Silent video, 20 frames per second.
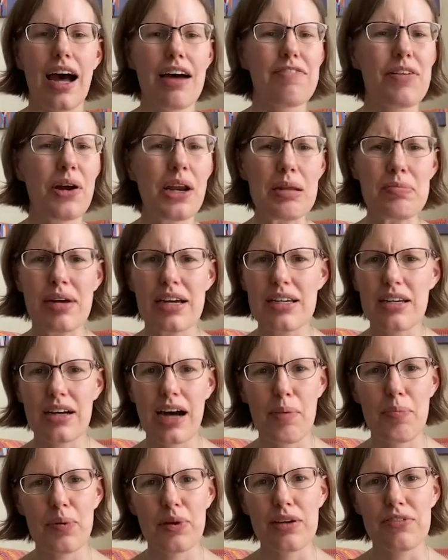I've only made a
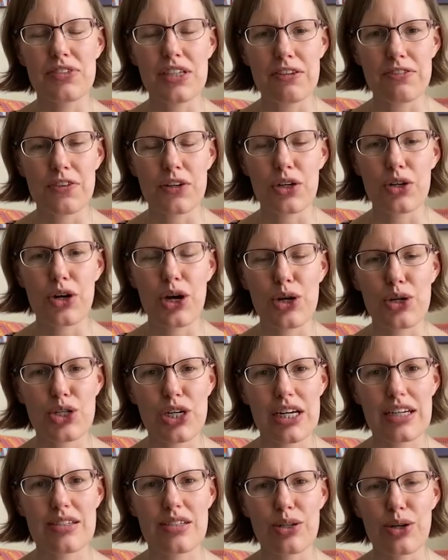couple of different
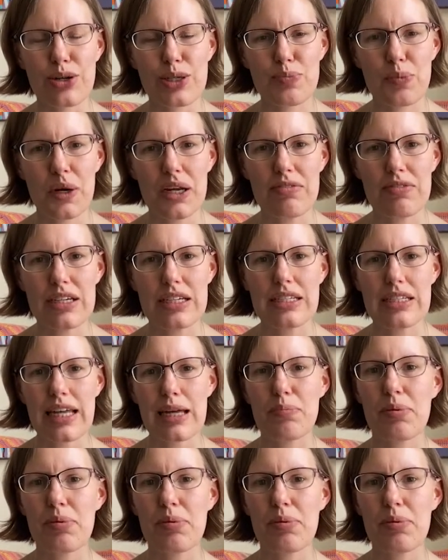crochet socks previously,